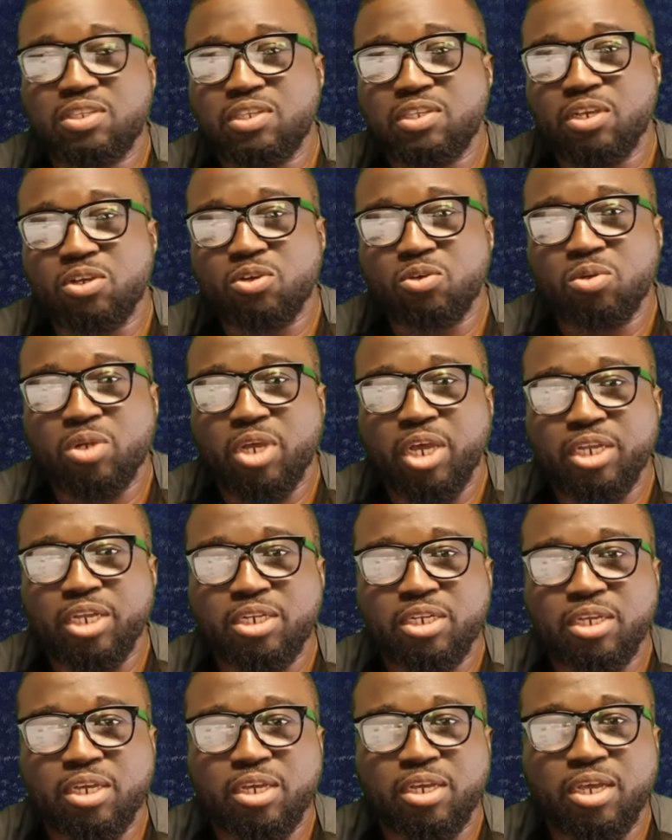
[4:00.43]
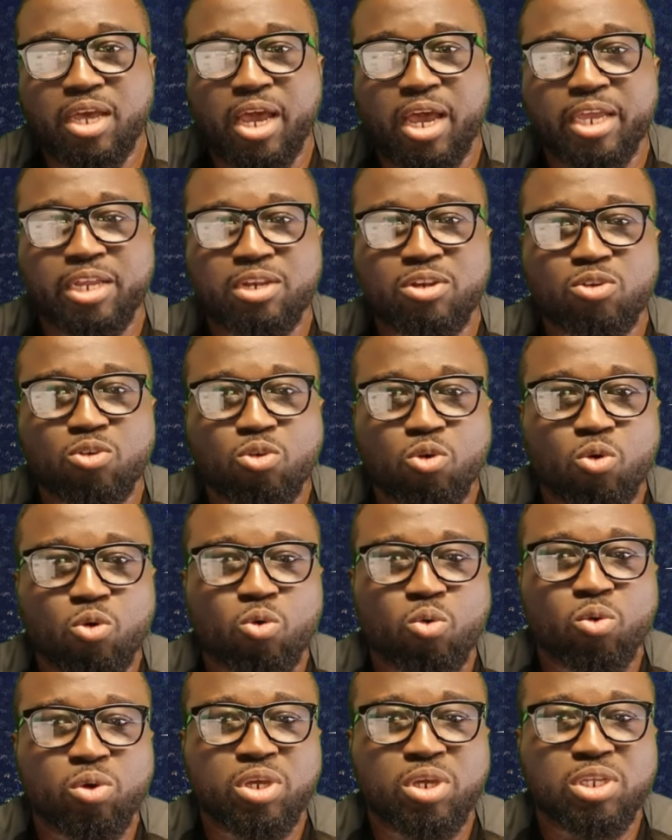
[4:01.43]
it's a good idea. I
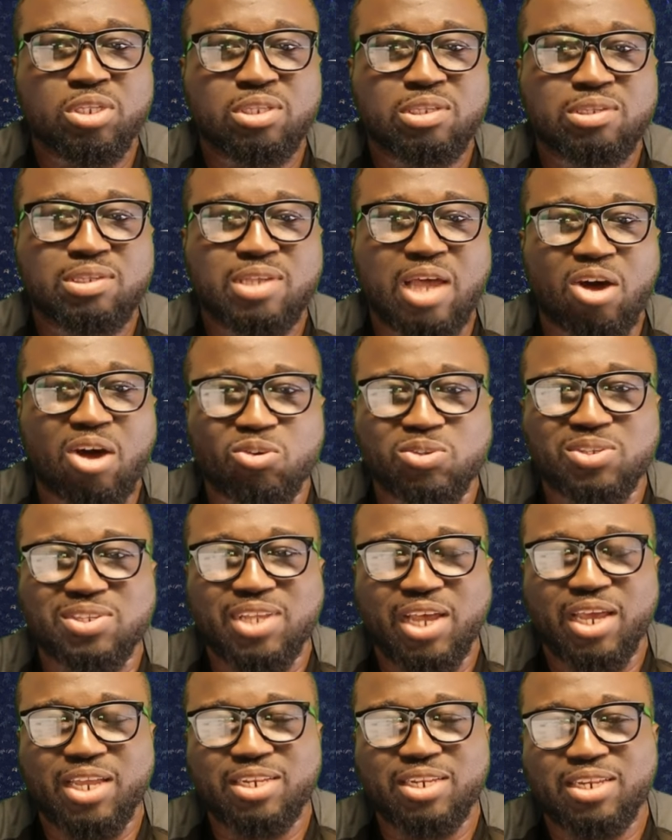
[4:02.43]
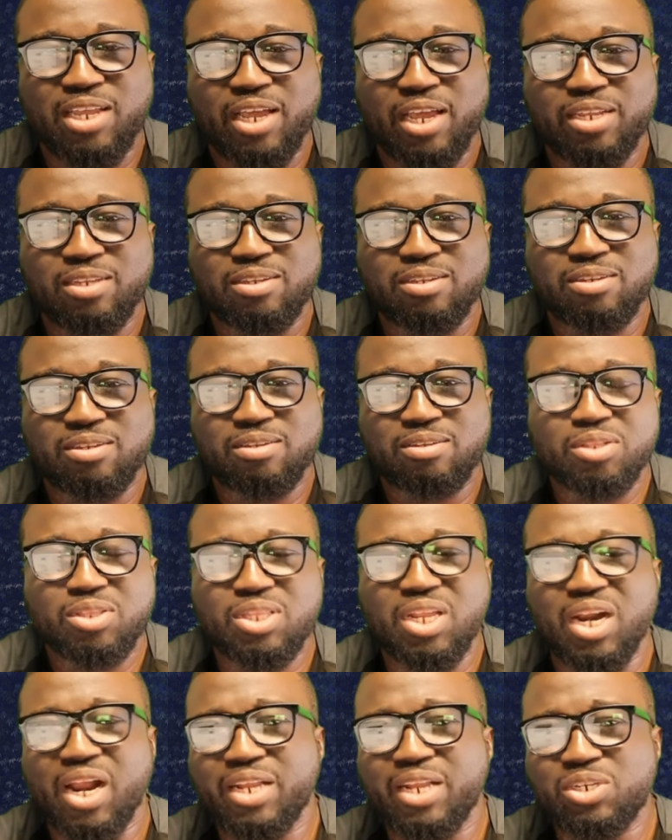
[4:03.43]
know it's outside that
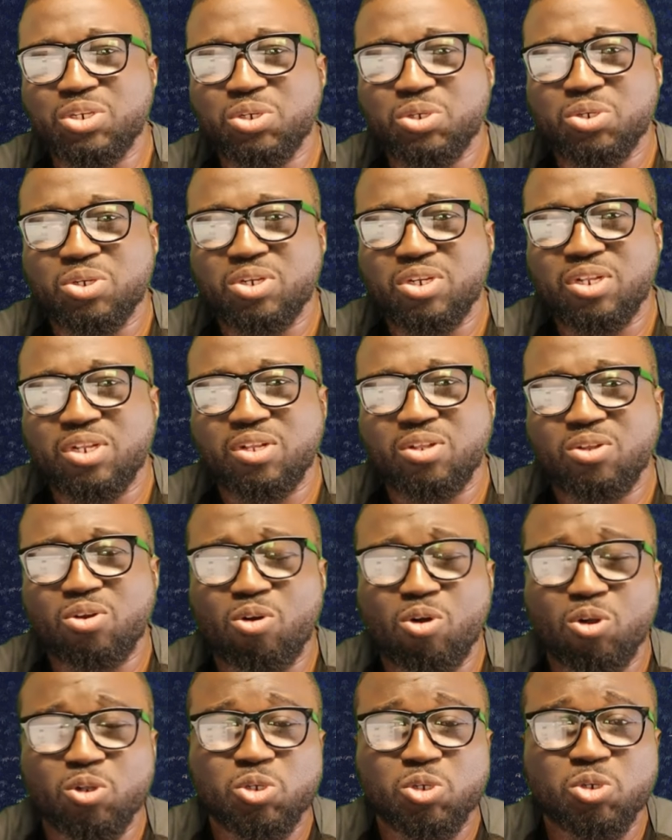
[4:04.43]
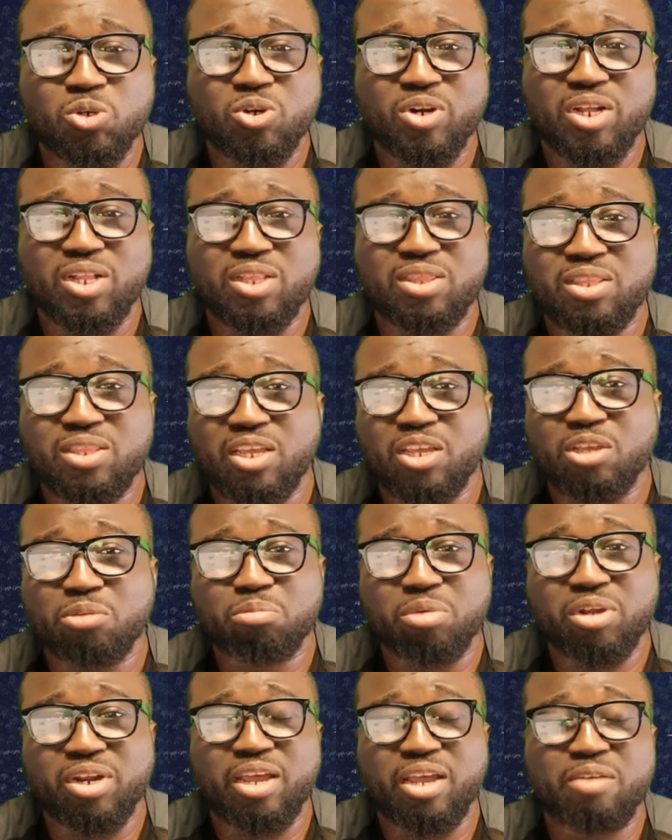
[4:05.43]
traditional cultural thing,
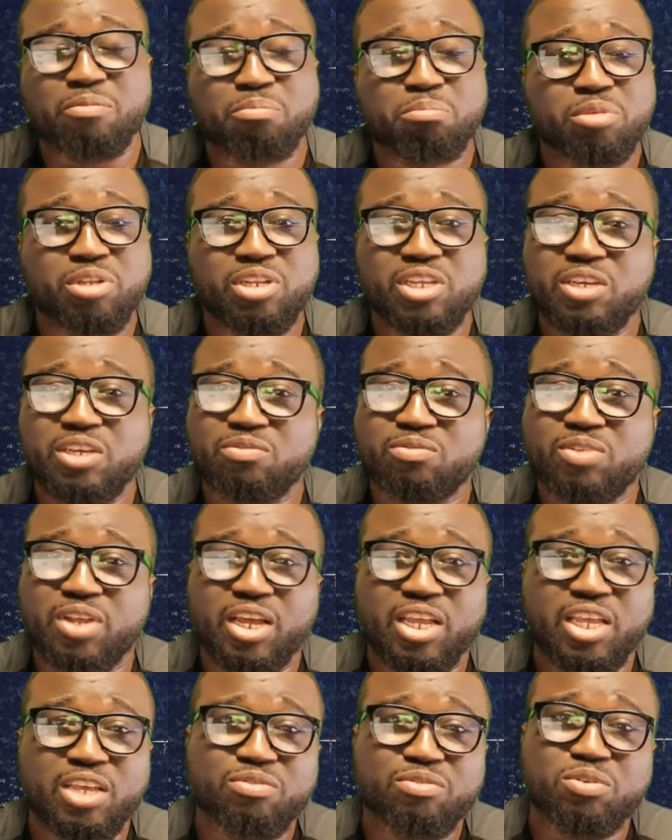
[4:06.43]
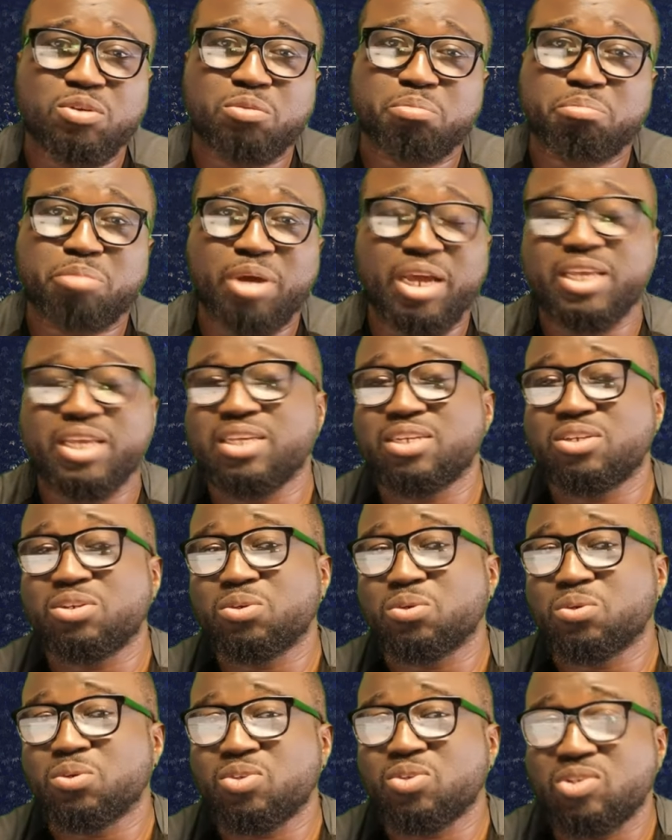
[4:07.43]
but I believe that even back in
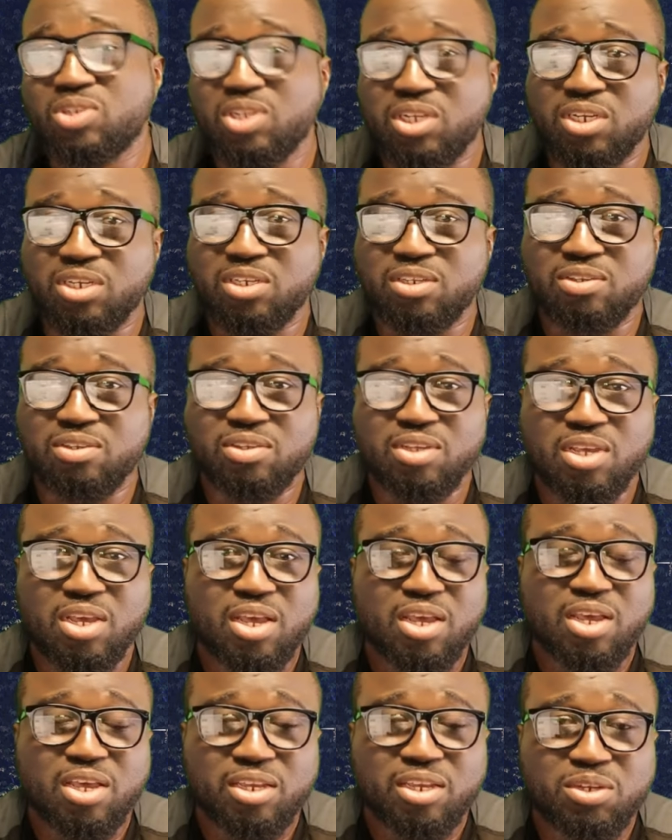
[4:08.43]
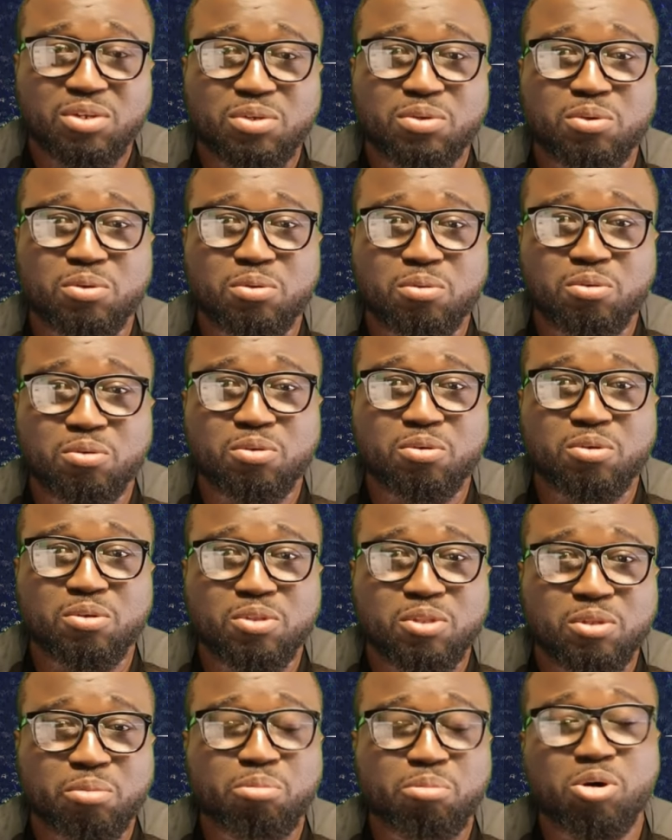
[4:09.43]
those days, you know,
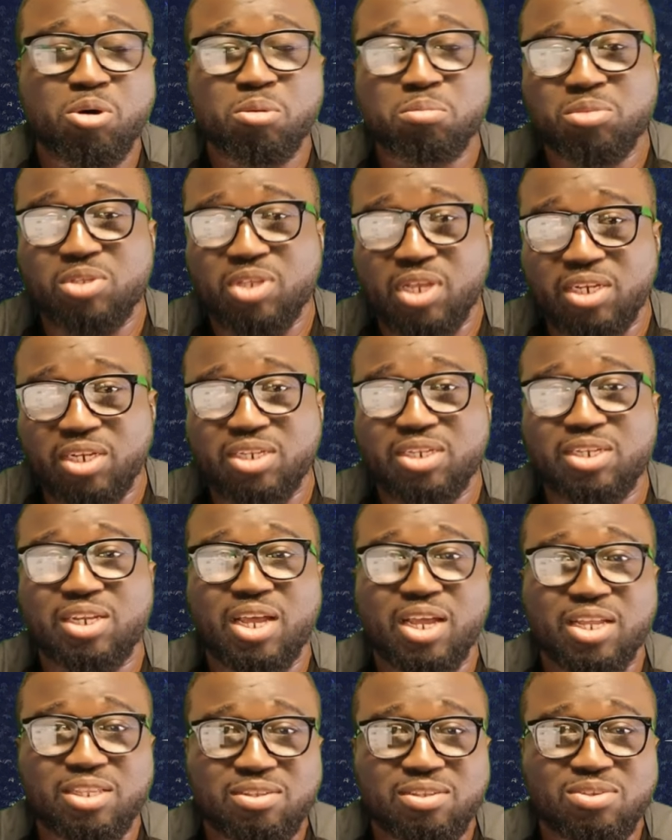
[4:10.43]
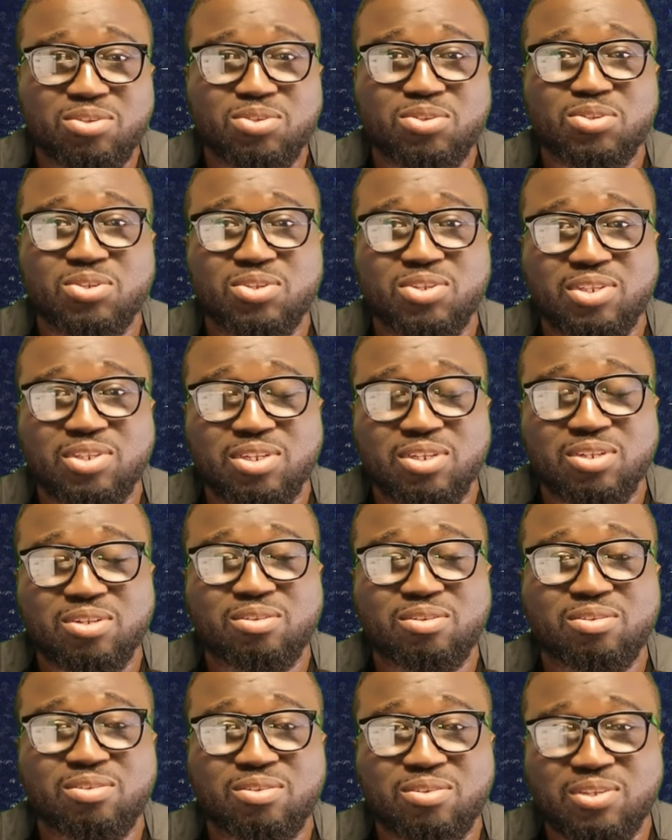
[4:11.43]
the moms and the dads used to still
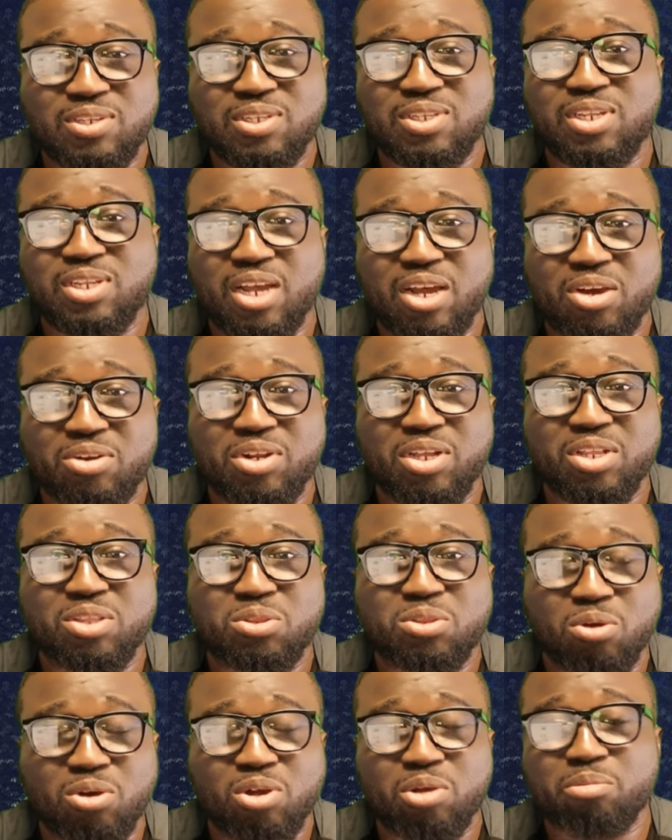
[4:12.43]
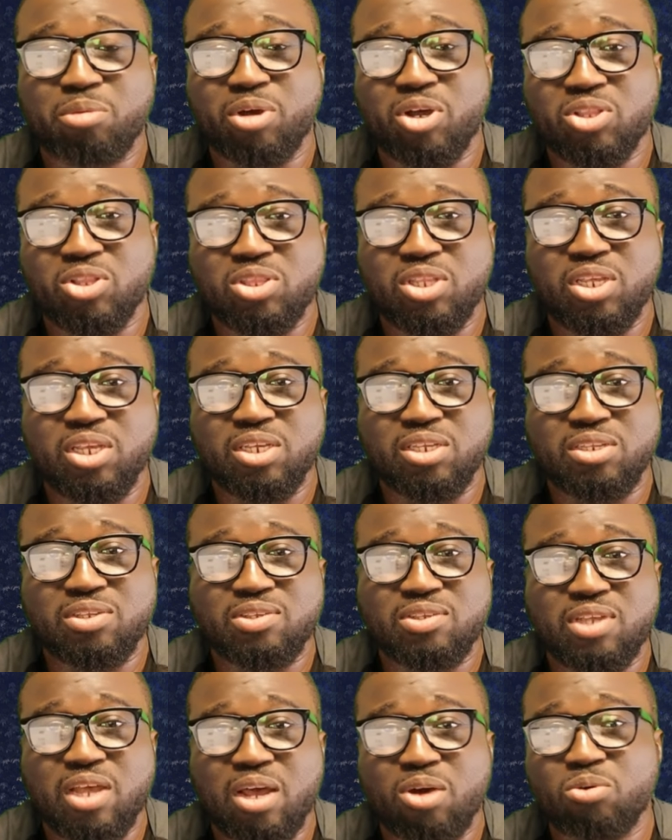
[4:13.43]
sit down and talk about
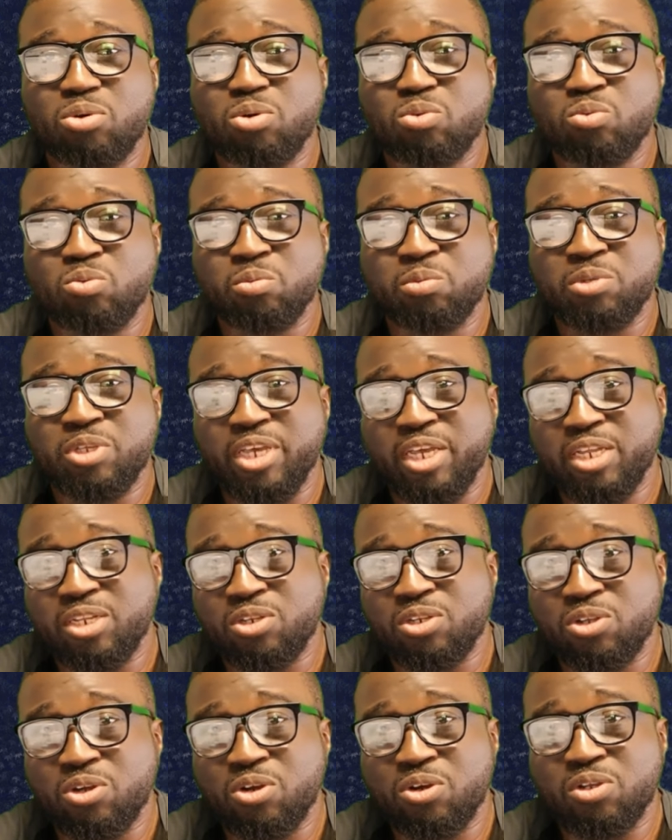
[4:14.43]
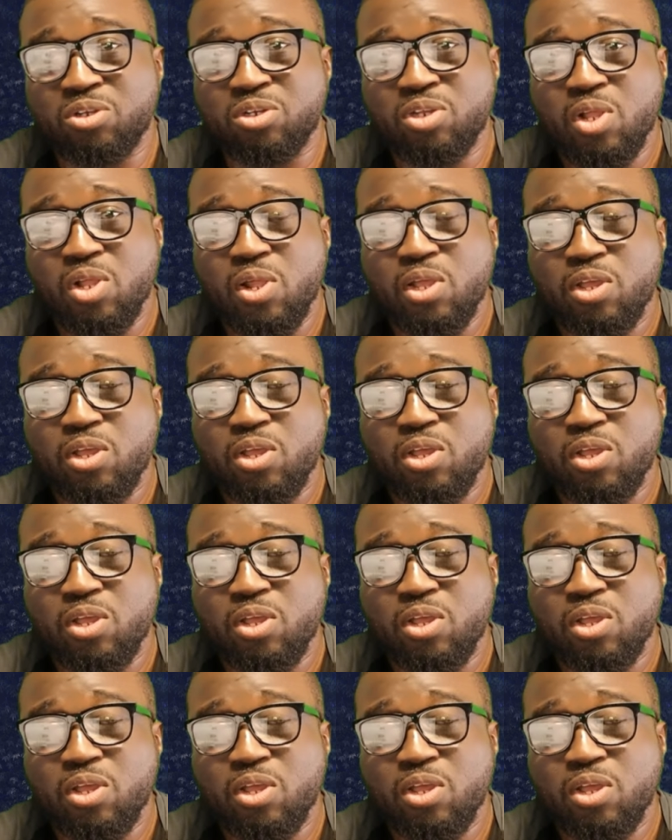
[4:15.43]
things, how it will get done,